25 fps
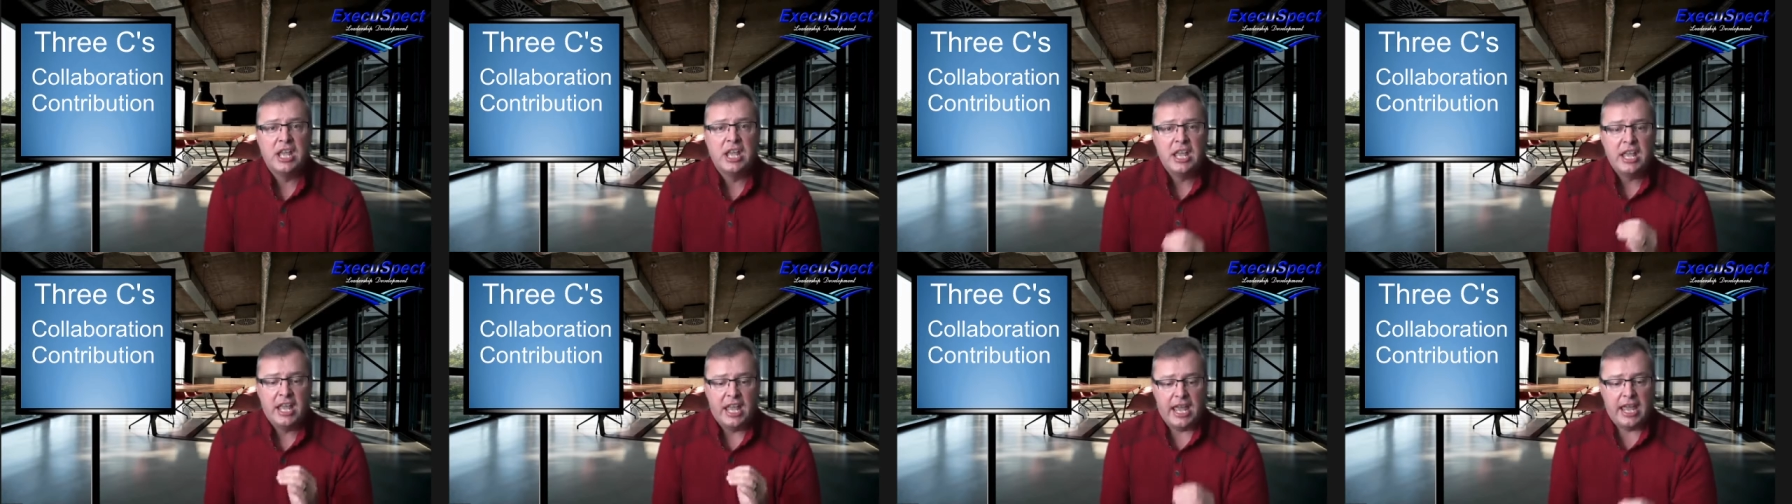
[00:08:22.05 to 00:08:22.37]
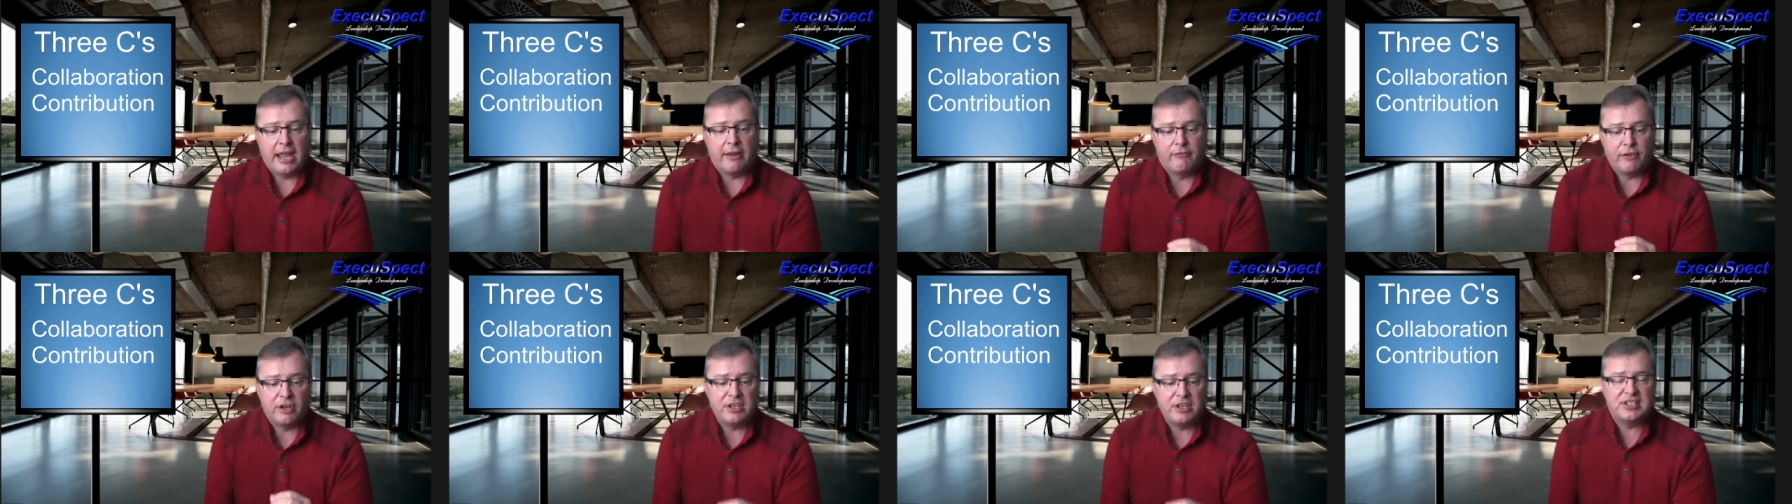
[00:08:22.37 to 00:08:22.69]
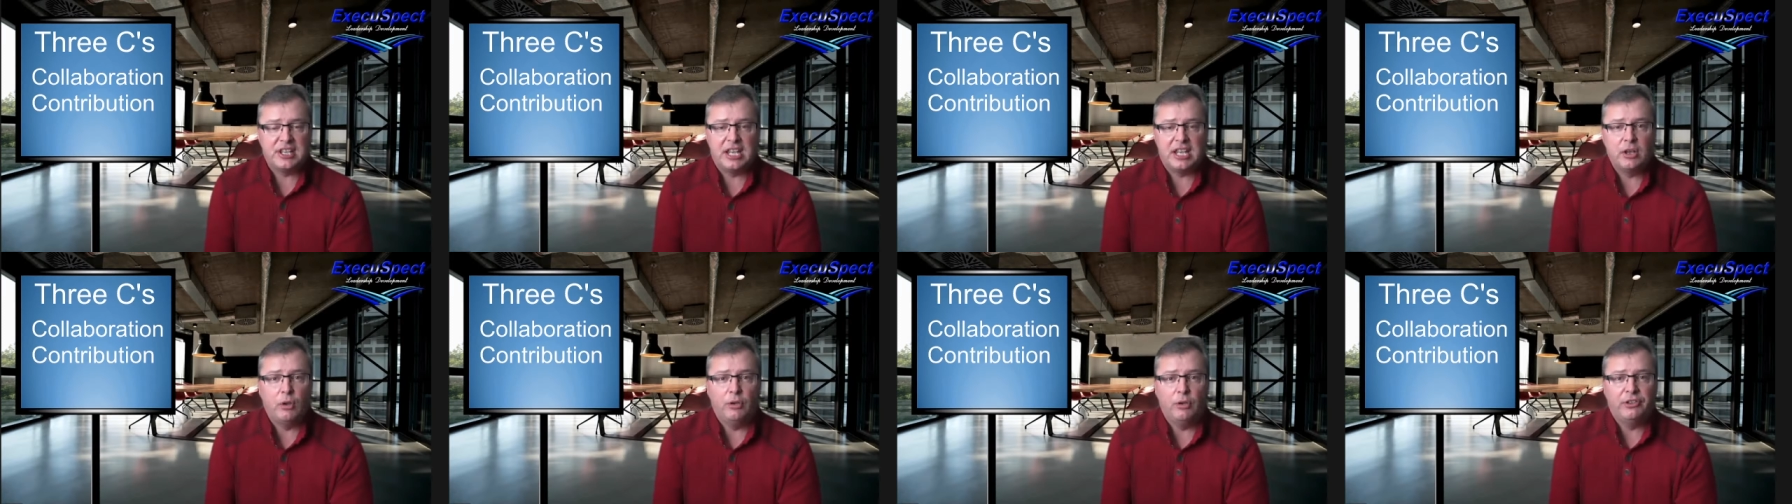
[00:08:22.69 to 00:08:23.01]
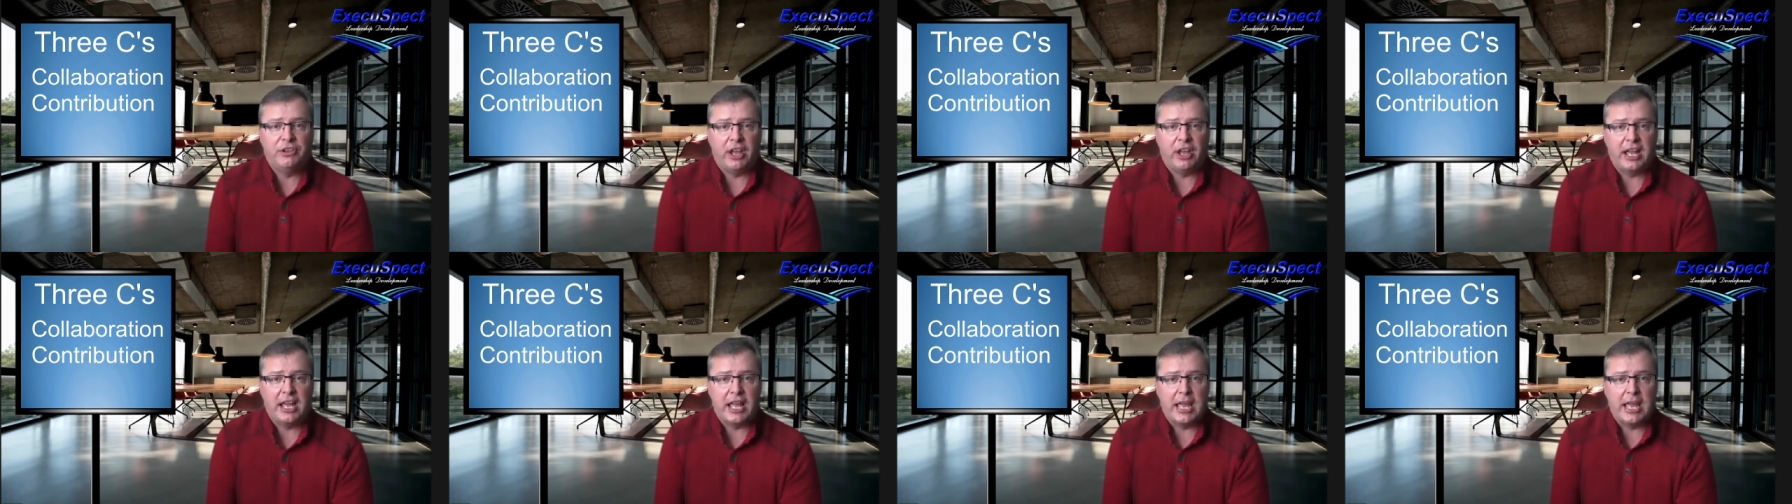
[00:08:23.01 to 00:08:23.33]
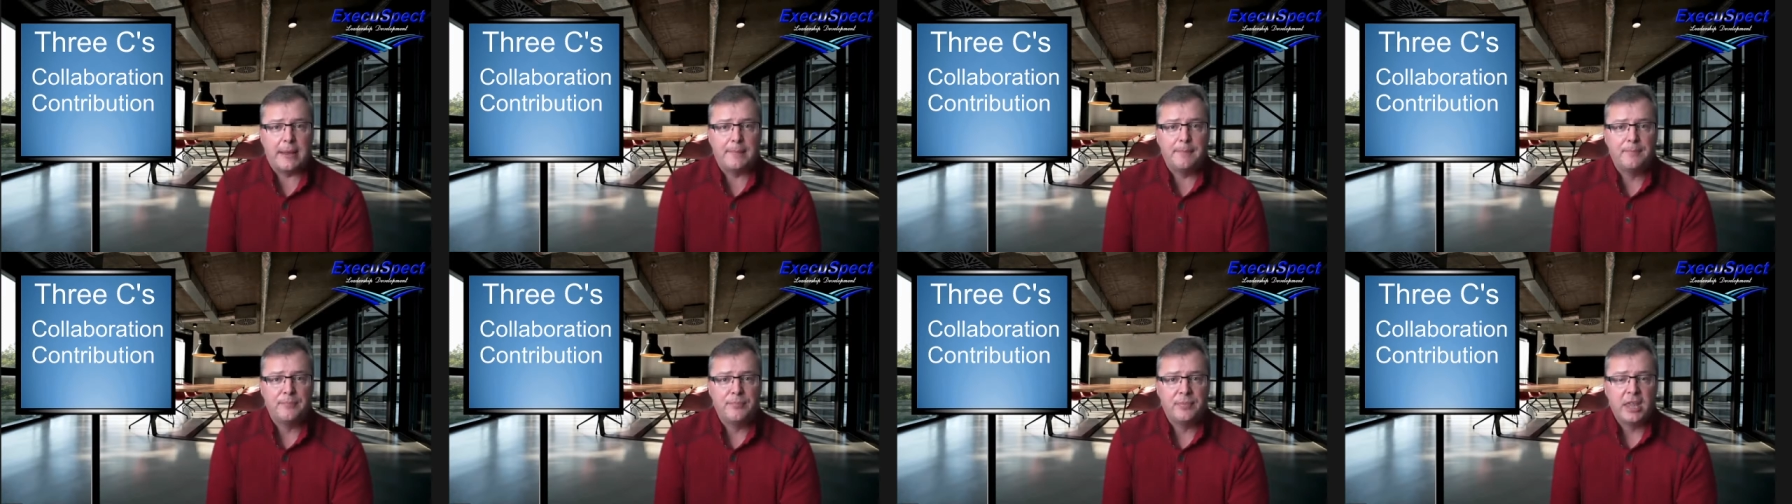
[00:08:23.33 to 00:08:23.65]
every single time
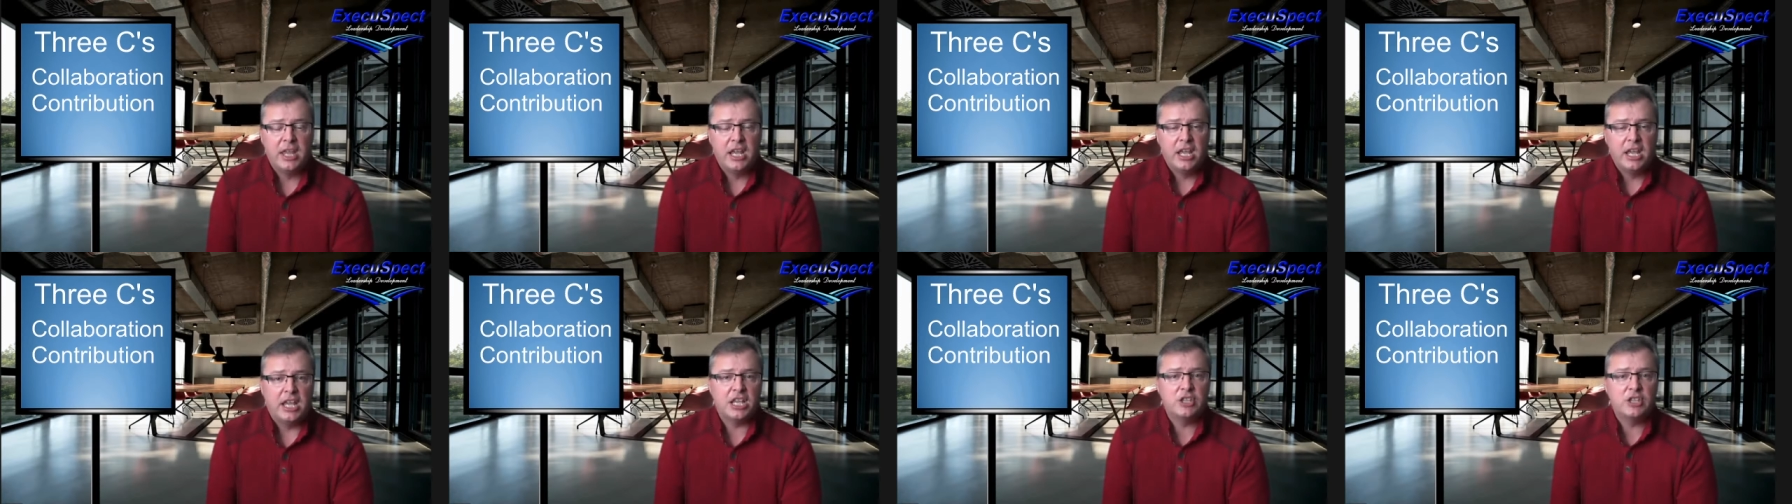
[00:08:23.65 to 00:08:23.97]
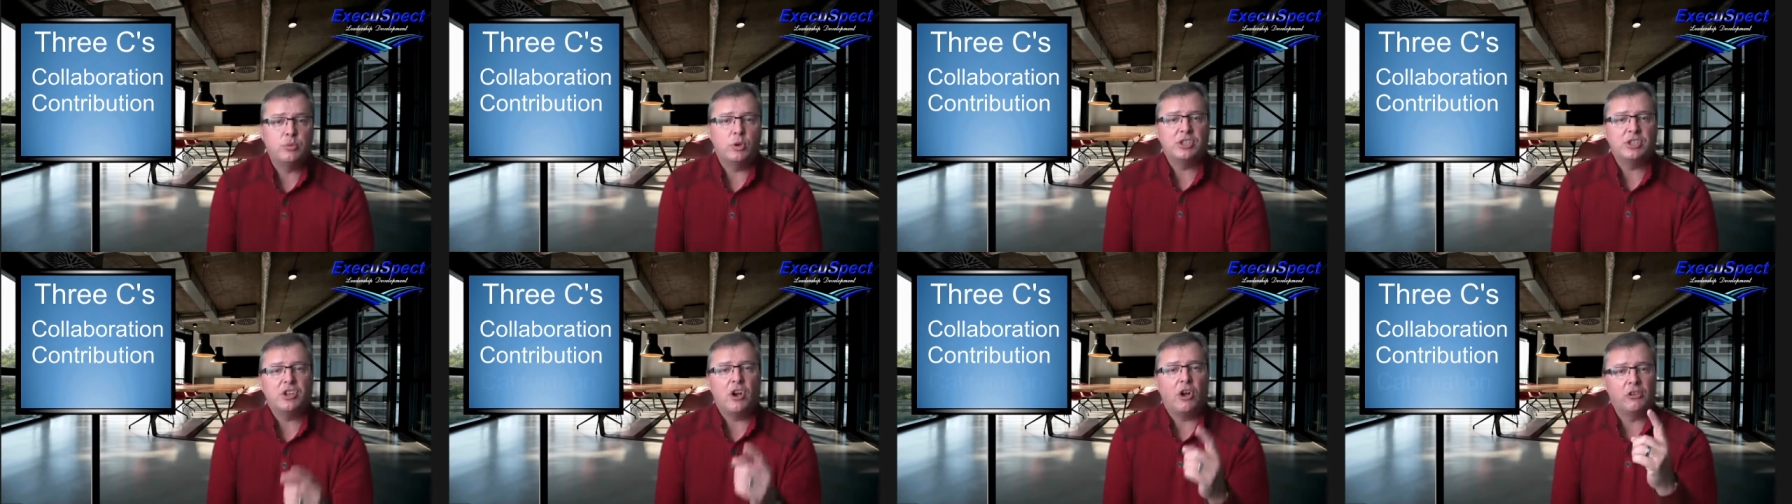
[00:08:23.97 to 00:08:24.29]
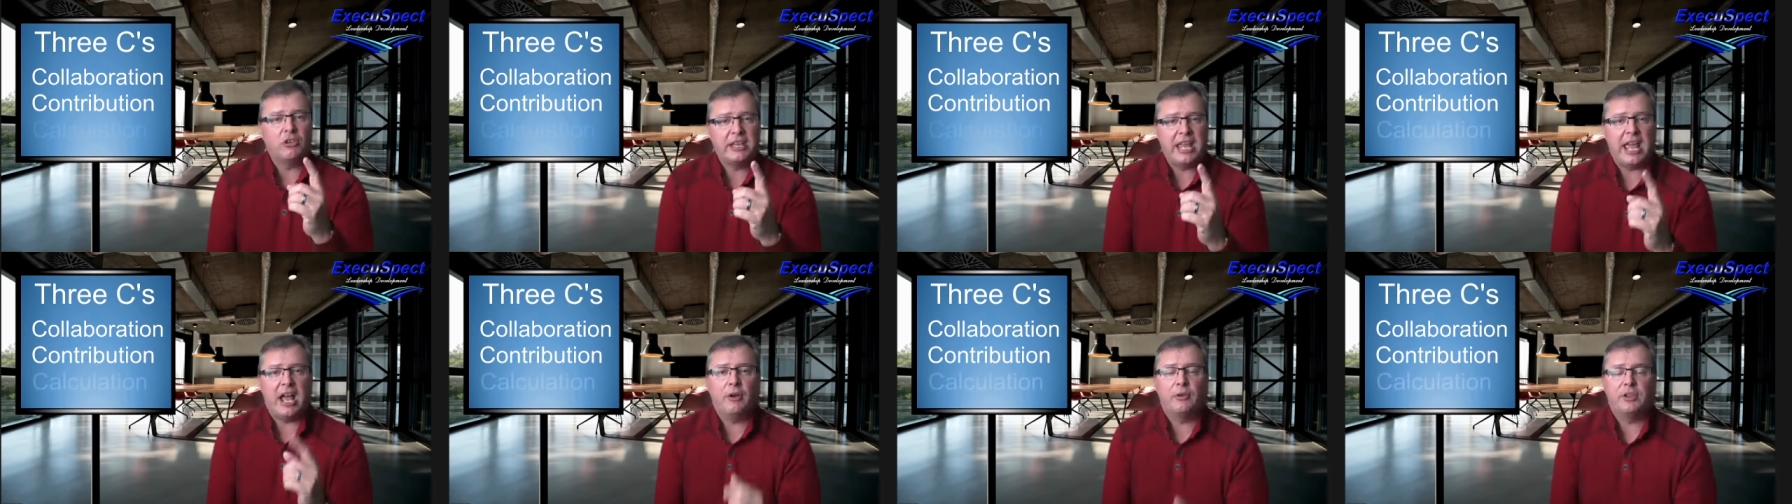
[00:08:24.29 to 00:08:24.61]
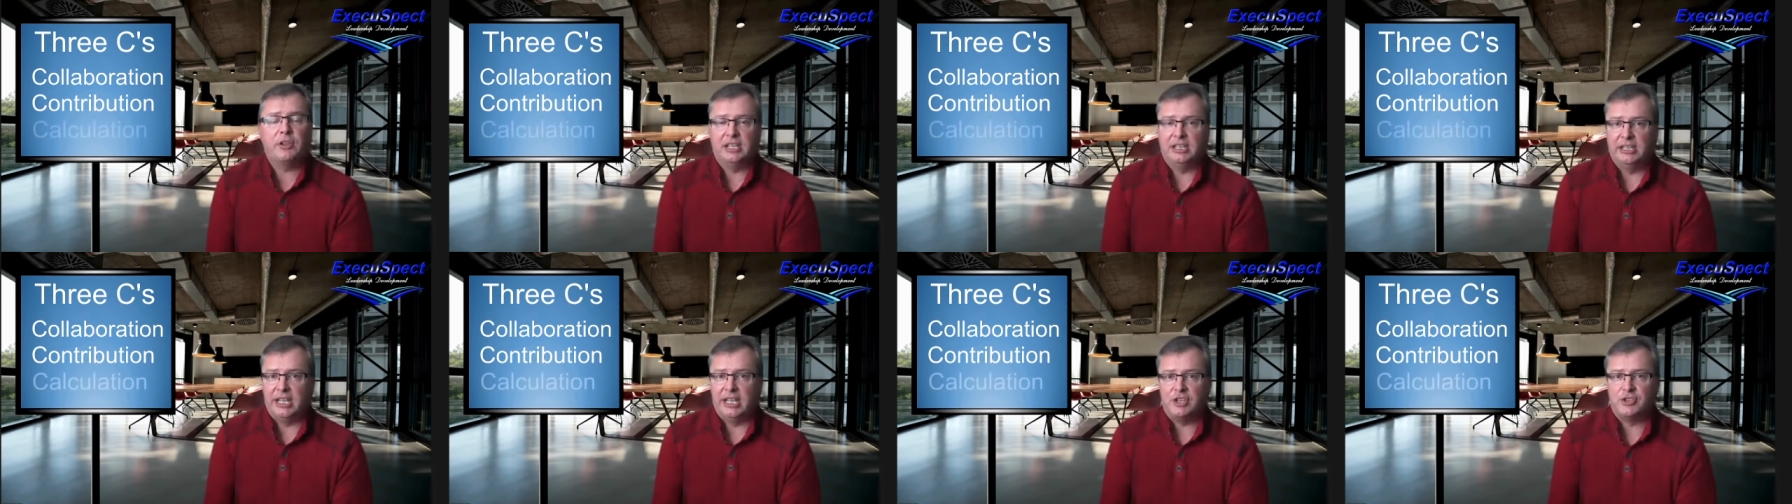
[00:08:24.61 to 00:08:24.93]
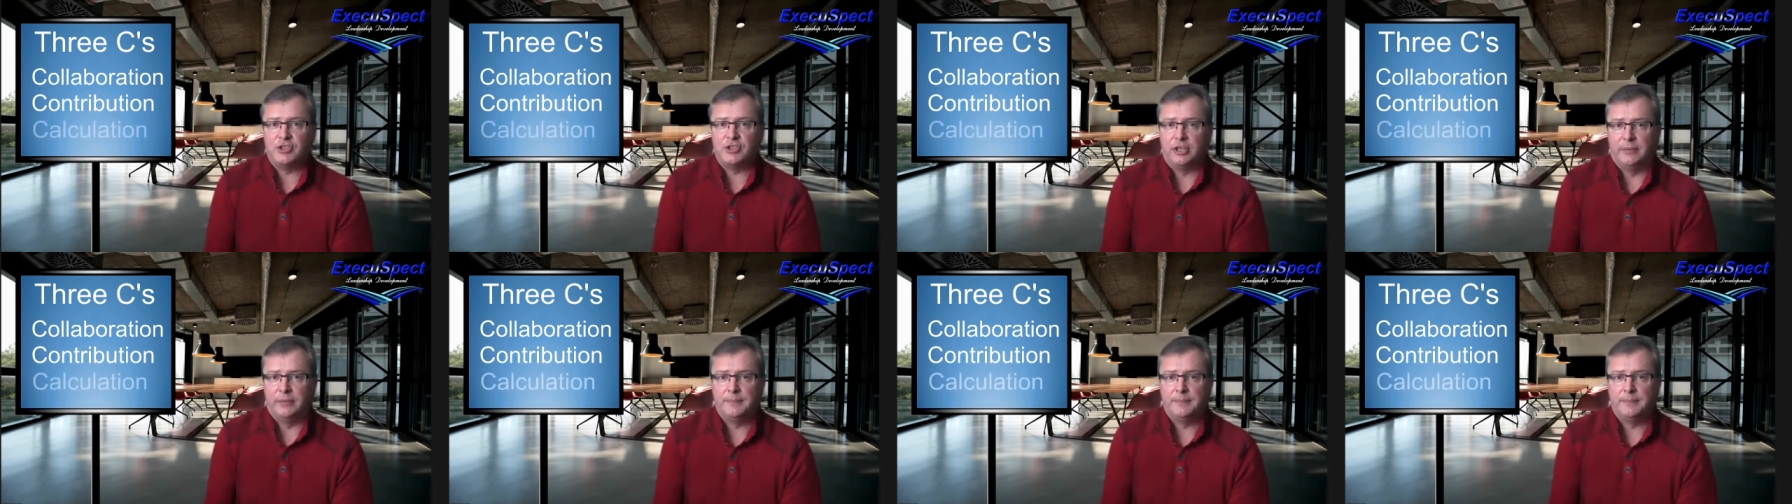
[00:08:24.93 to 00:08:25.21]
is what's called calculation.